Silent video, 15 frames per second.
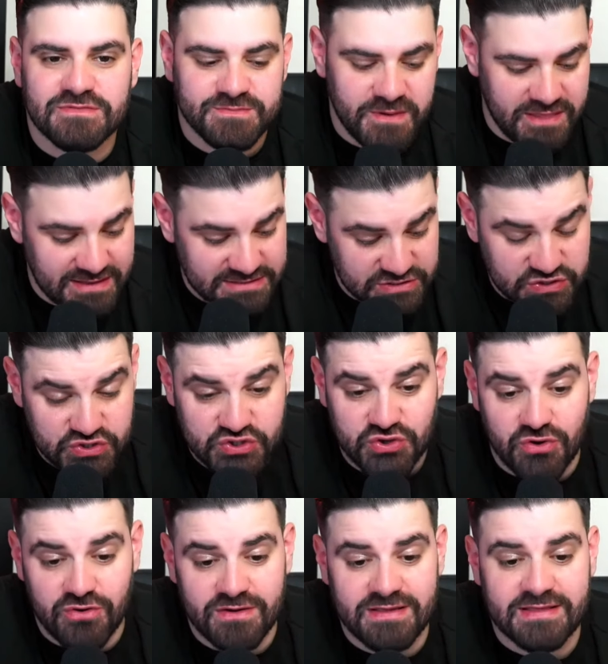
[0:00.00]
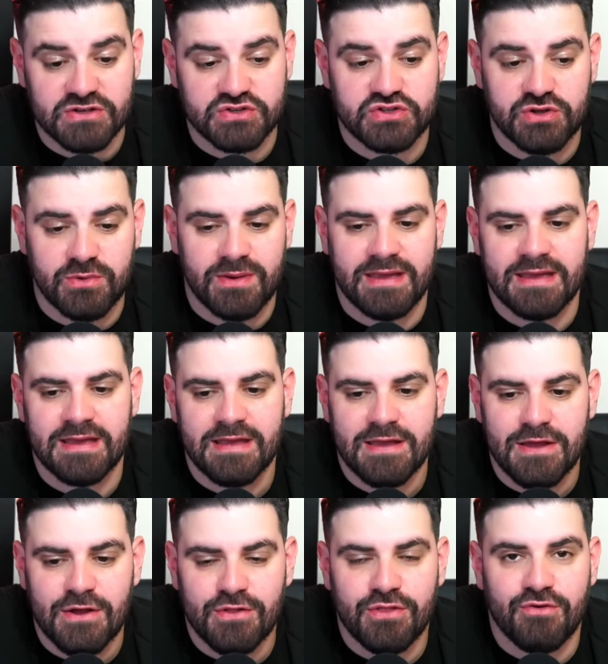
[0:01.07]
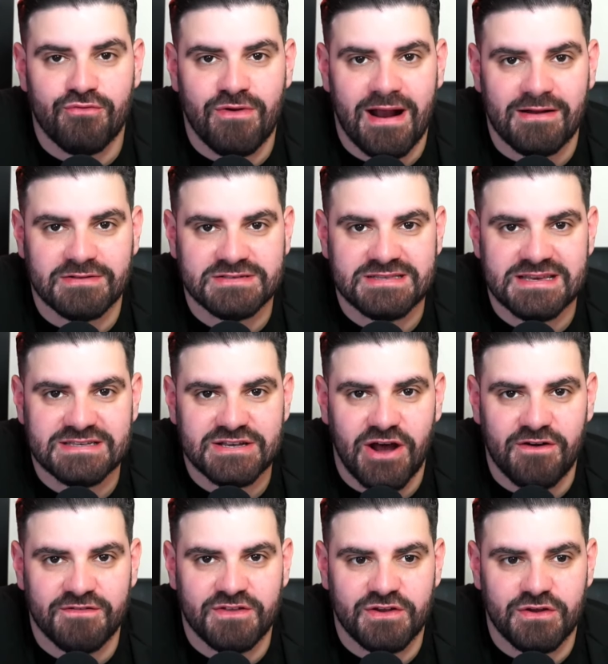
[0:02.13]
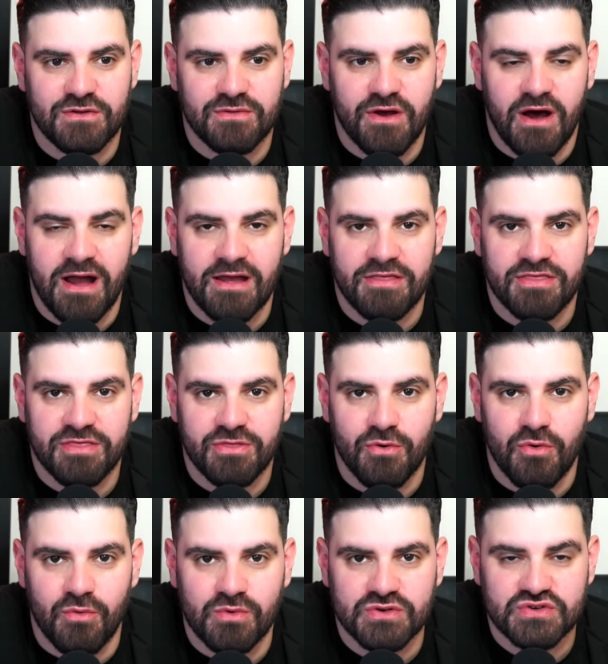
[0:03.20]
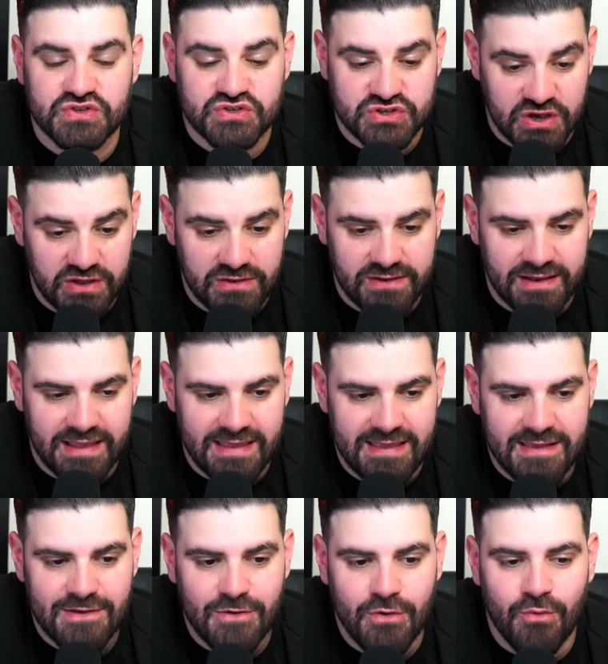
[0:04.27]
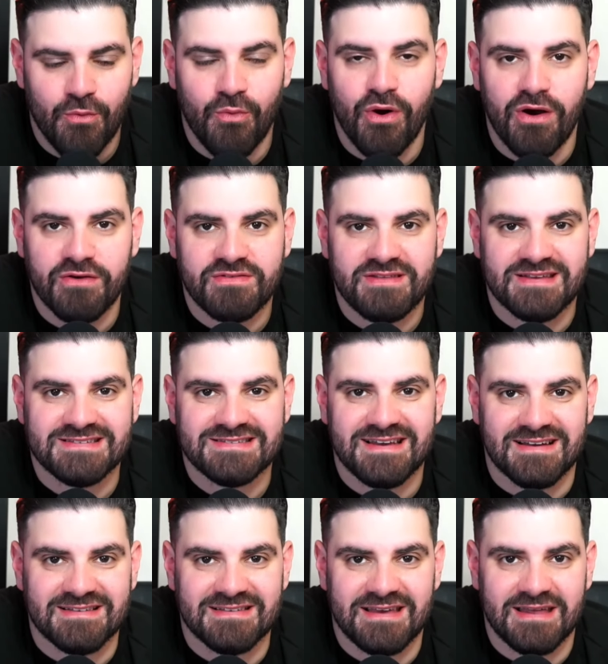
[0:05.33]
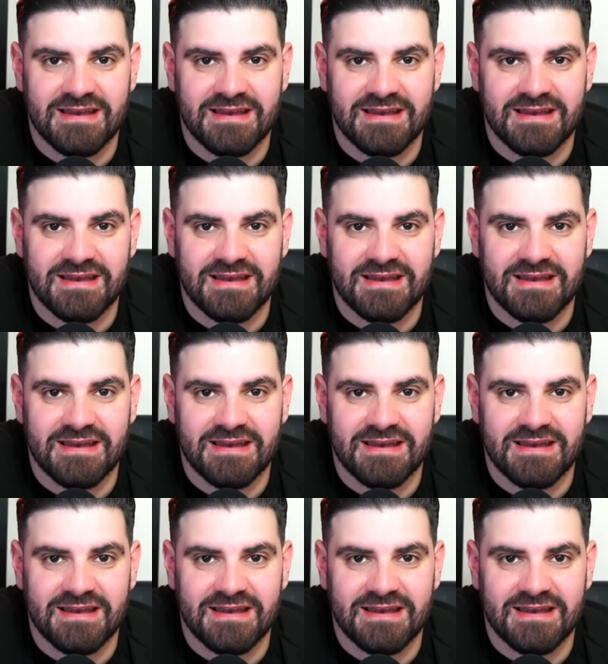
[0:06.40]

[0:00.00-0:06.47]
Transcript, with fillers: But there's a story that's doing the rounds this afternoon that I thought was certainly worth discussing.